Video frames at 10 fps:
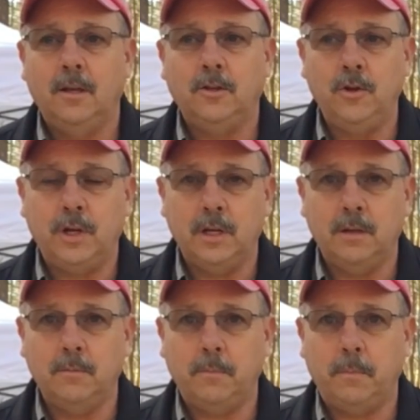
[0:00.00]
You
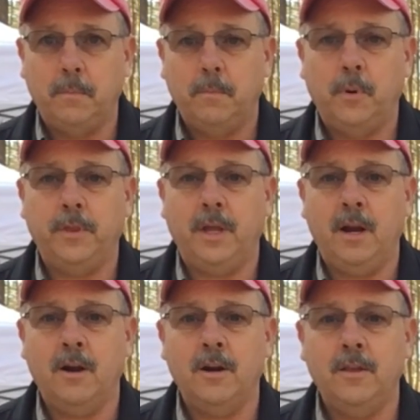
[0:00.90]
can put the
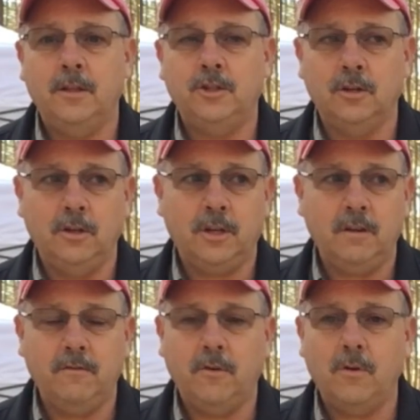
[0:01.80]
area that you're
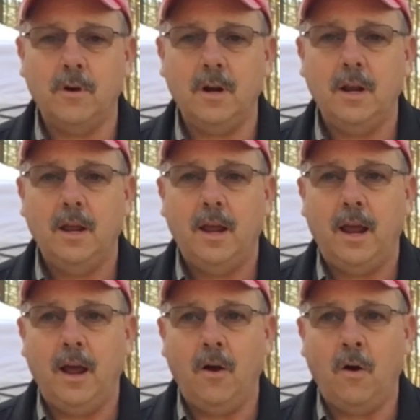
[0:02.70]
looking for
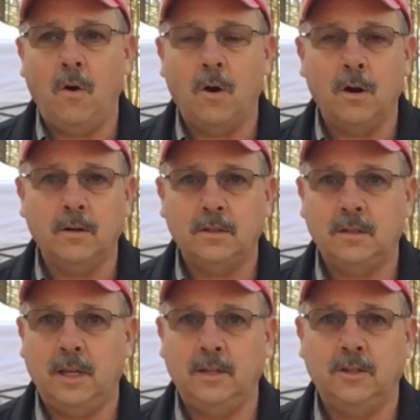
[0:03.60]
or
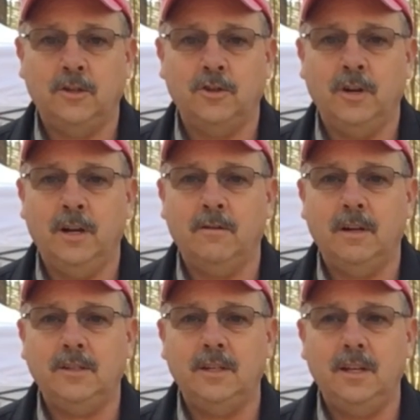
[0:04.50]
things that you're
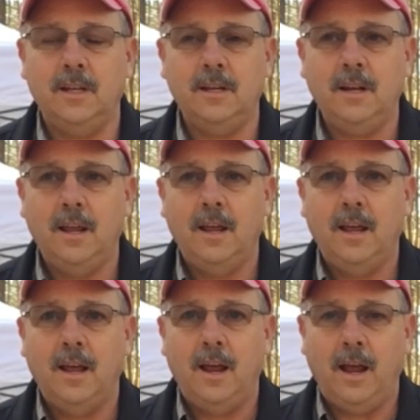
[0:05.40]
interested in,
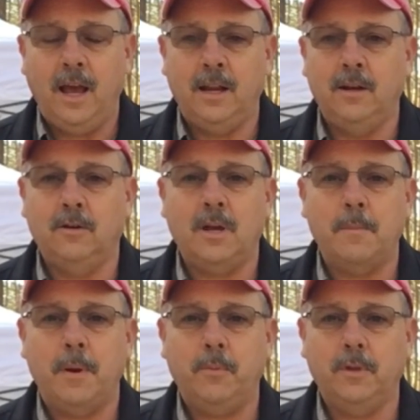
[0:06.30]
and it'll
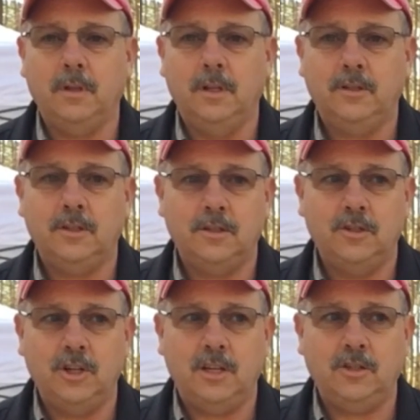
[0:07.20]
come up with a list of
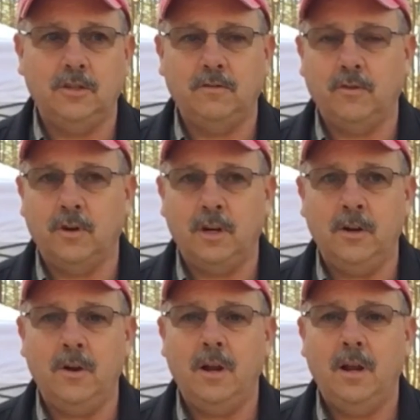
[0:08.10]
suggestions for you.